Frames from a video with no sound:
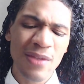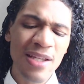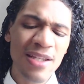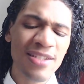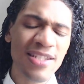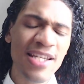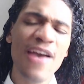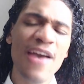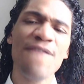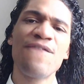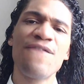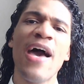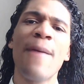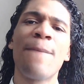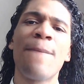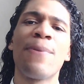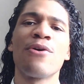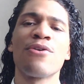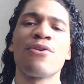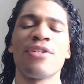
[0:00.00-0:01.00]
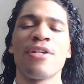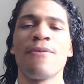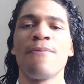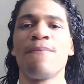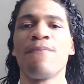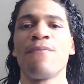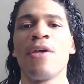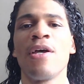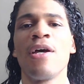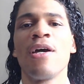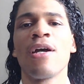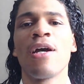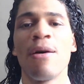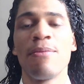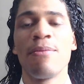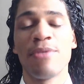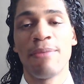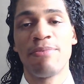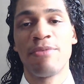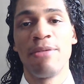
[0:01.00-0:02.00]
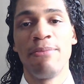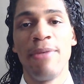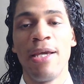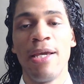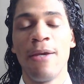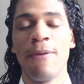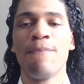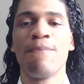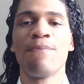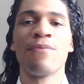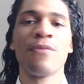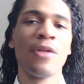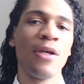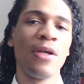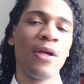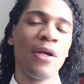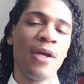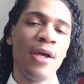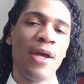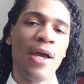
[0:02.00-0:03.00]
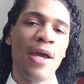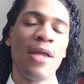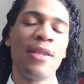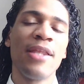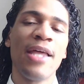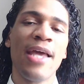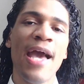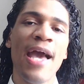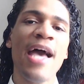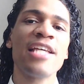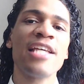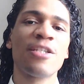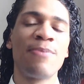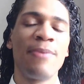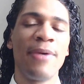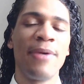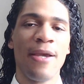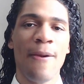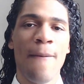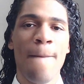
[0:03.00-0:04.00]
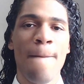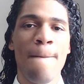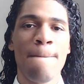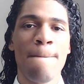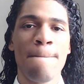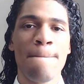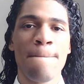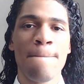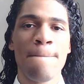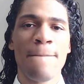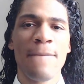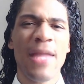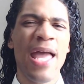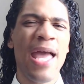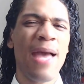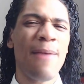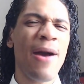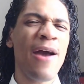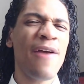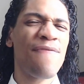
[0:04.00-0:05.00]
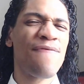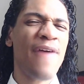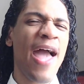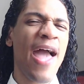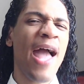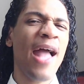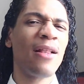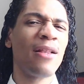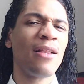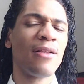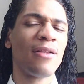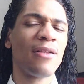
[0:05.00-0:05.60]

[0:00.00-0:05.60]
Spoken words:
say a fat person comes up to me and they ask me, am I fat?